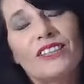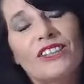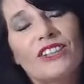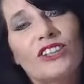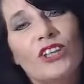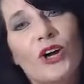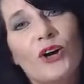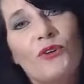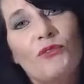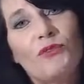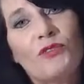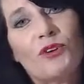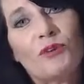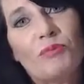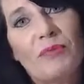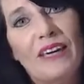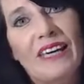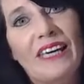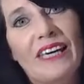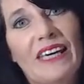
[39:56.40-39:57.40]
so for
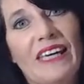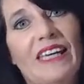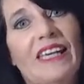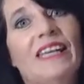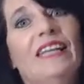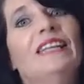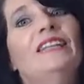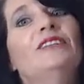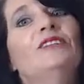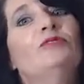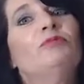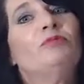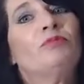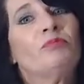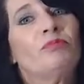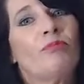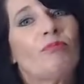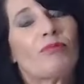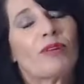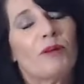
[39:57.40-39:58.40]
me,
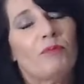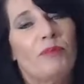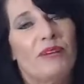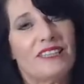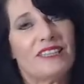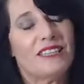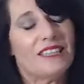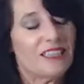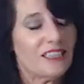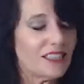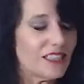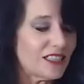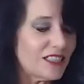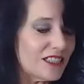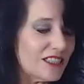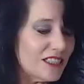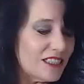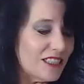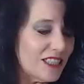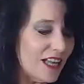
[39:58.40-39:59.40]
pixie sticks
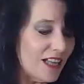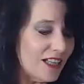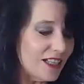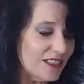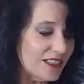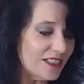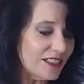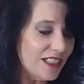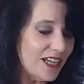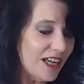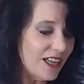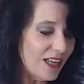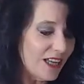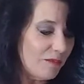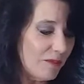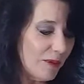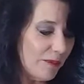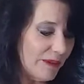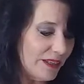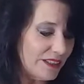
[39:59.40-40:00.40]
is a delicacy. I
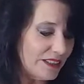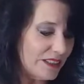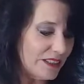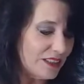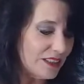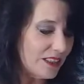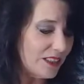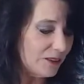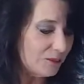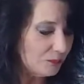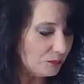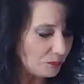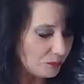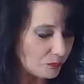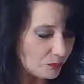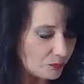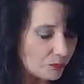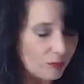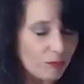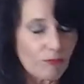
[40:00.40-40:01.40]
my pixie stick.
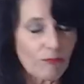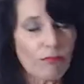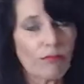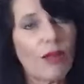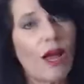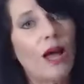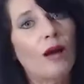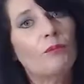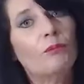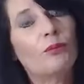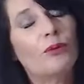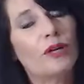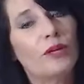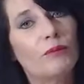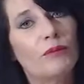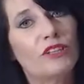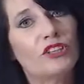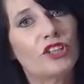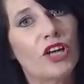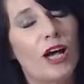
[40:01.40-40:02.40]
Me too. I'm pretty
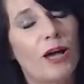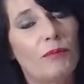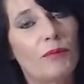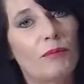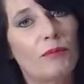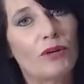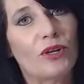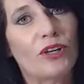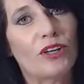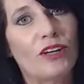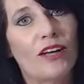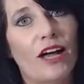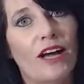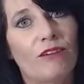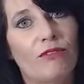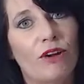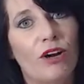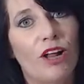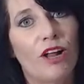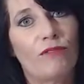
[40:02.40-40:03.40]
much a hummingbird. I
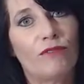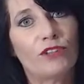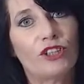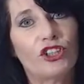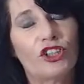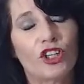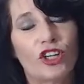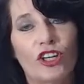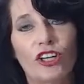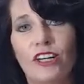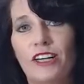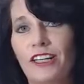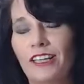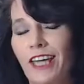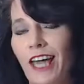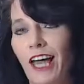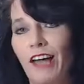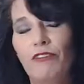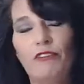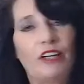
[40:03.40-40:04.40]
run off of sugar and
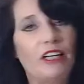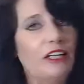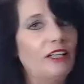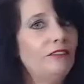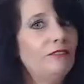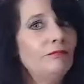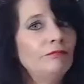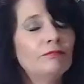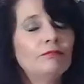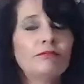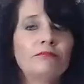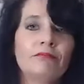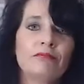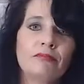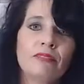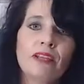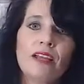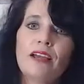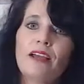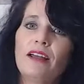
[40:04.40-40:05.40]
caffeine.
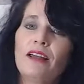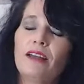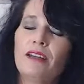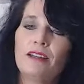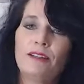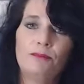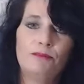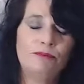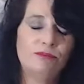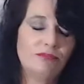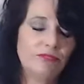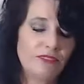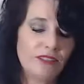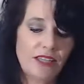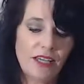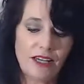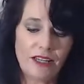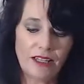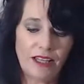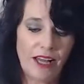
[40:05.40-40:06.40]
Um,
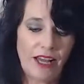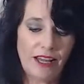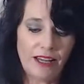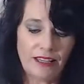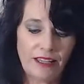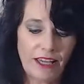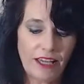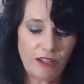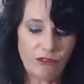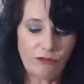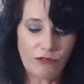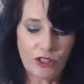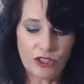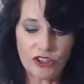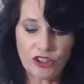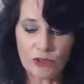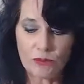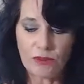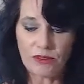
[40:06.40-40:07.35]
yeah, I can't function